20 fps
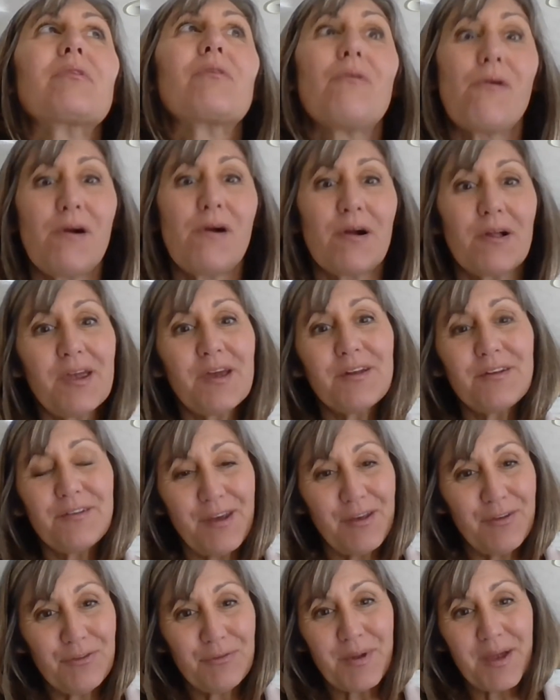I can't
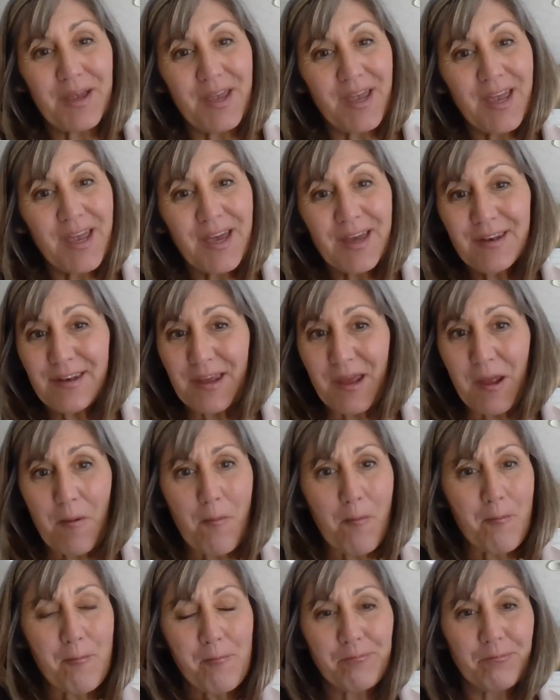taste my candy.
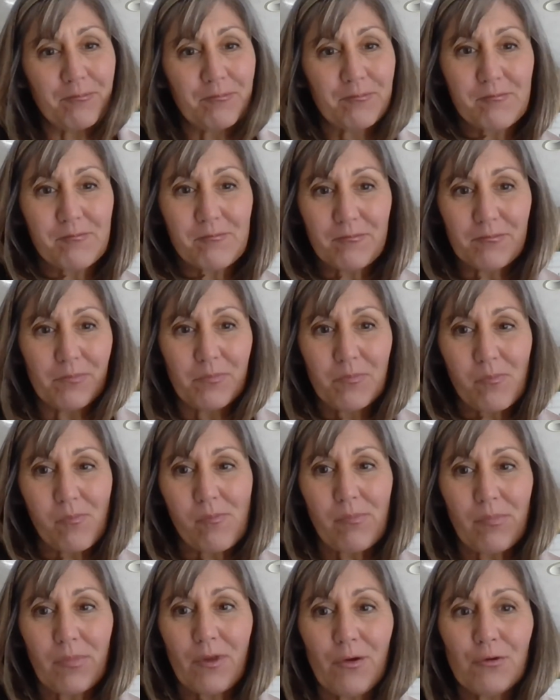
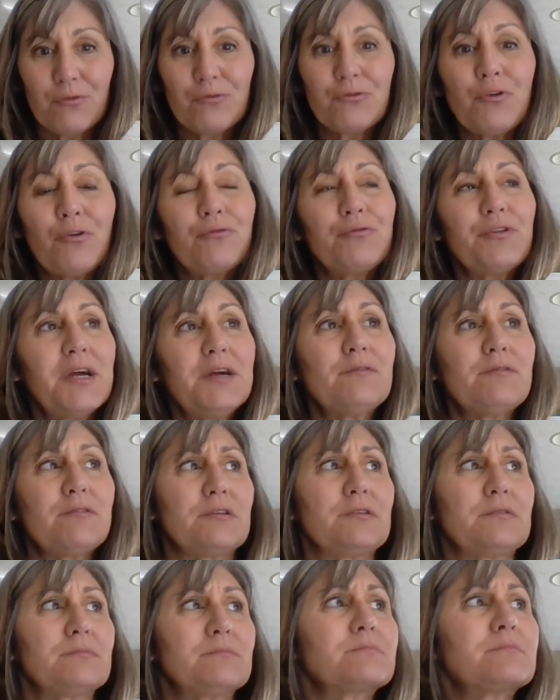There's no
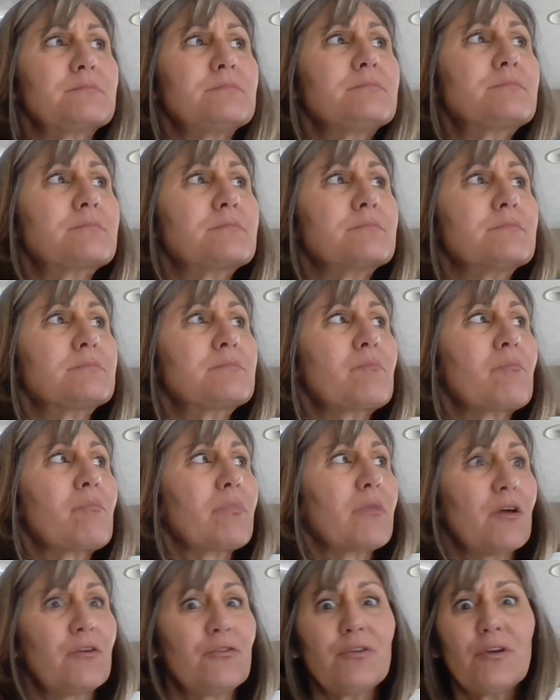flavor.
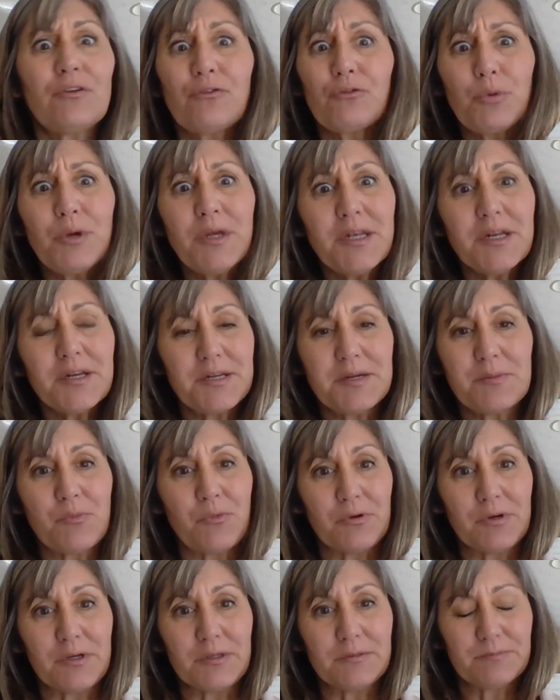It's not sweet
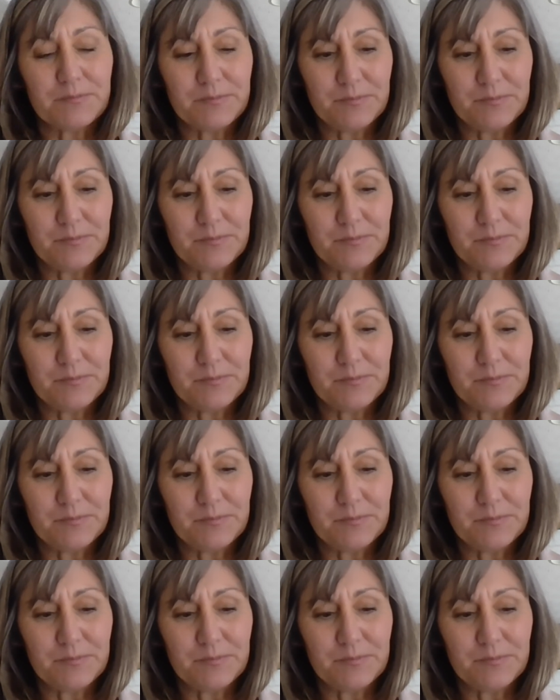anymore.